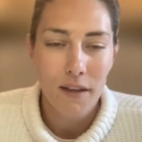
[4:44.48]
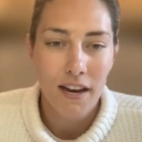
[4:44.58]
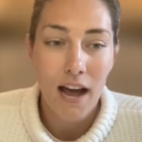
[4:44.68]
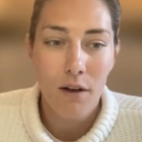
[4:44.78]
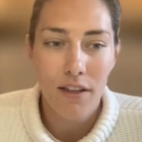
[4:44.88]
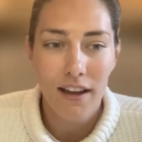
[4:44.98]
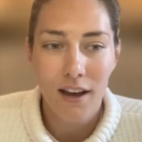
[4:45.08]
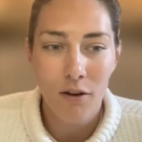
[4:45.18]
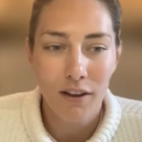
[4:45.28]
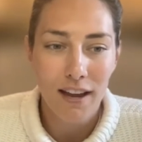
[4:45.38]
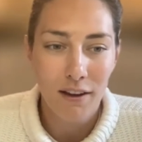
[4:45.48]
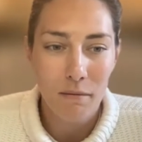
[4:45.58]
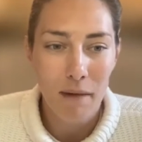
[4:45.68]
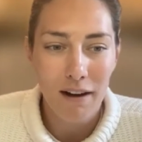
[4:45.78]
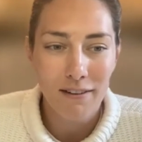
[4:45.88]
how they get on in
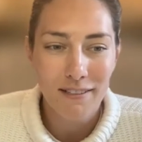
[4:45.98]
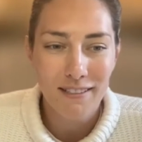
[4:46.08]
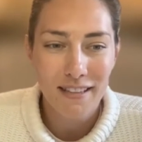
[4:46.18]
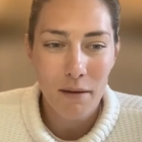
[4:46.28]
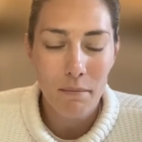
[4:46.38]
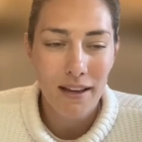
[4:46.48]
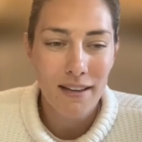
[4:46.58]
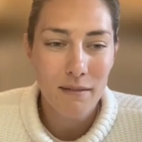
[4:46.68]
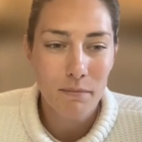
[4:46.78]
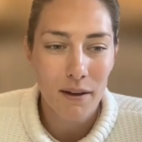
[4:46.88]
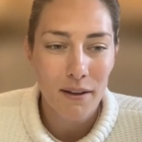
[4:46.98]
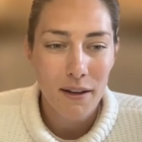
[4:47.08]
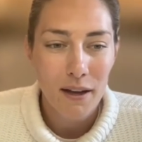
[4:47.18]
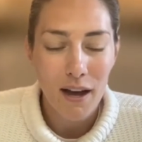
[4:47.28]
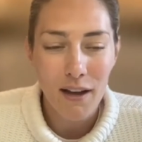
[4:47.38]
comparison to their peers. But
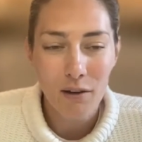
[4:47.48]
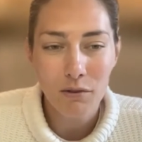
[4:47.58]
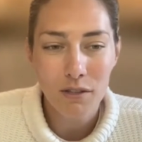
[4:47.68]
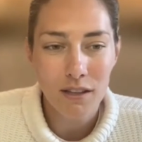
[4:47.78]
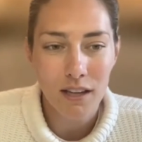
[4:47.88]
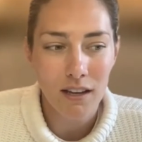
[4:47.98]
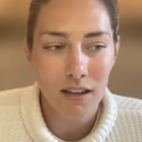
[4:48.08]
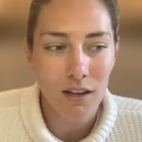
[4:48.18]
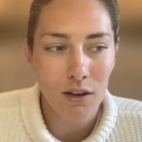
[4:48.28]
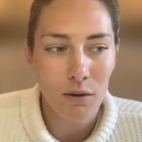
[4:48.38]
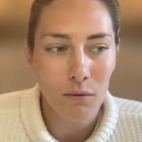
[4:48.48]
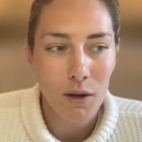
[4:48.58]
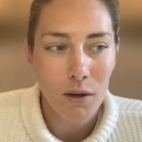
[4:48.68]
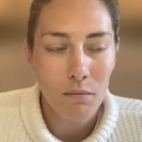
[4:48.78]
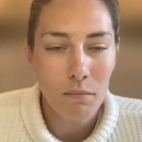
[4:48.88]
I also think,
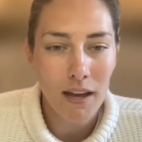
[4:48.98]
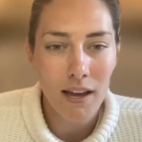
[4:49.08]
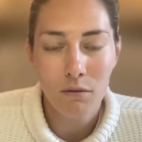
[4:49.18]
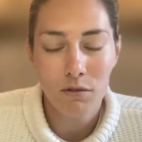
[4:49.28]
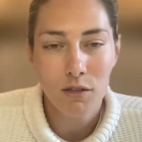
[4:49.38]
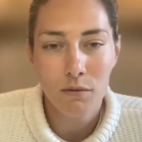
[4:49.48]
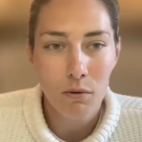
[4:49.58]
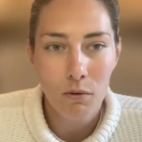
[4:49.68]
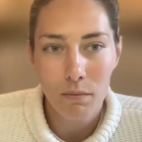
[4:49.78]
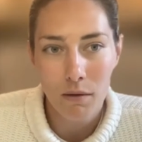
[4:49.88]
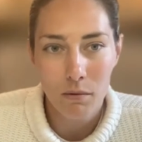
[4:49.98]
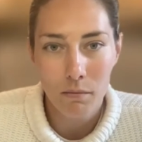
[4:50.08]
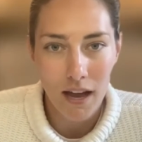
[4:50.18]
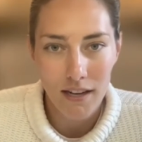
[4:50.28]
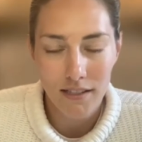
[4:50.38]
being able to support people
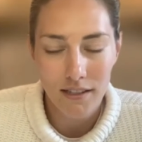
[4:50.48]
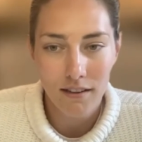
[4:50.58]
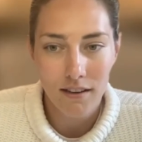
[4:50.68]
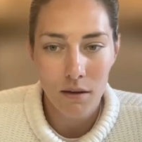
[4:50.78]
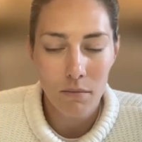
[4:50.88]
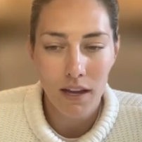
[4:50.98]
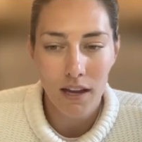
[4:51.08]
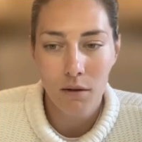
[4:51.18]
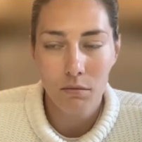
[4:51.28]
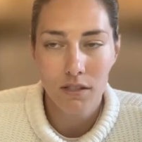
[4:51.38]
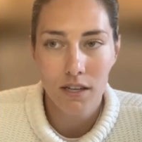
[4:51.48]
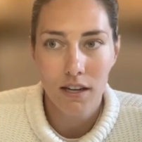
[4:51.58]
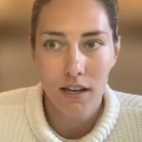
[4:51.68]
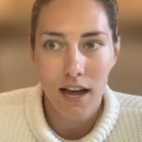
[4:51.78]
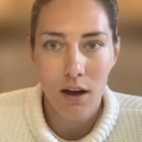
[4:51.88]
better and being able
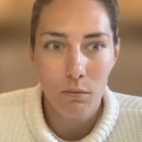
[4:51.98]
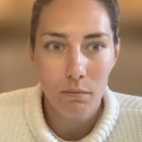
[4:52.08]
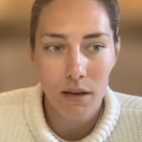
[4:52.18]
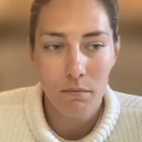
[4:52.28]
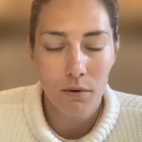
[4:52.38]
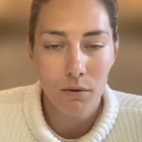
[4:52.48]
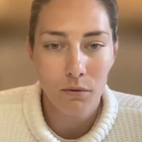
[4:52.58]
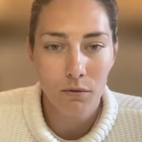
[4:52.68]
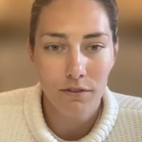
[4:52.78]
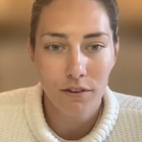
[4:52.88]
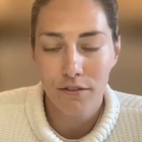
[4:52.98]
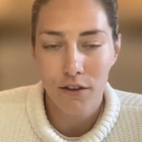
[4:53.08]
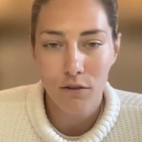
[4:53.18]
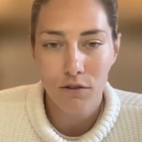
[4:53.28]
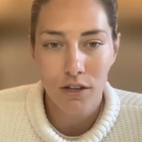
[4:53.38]
to help people for the
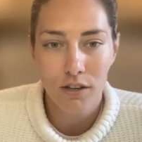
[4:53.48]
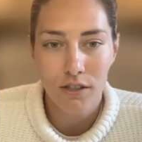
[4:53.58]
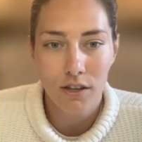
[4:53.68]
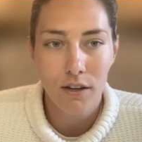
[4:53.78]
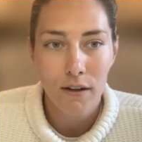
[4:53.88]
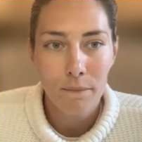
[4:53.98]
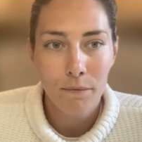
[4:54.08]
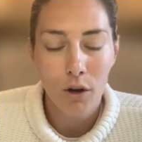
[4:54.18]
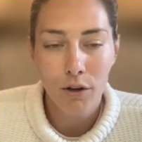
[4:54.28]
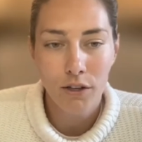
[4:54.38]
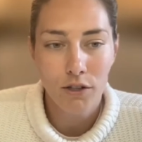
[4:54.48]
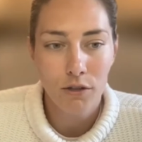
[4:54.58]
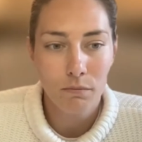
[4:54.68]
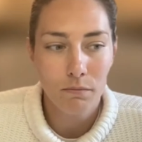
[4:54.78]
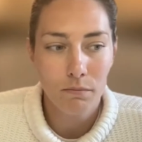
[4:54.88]
future to not only do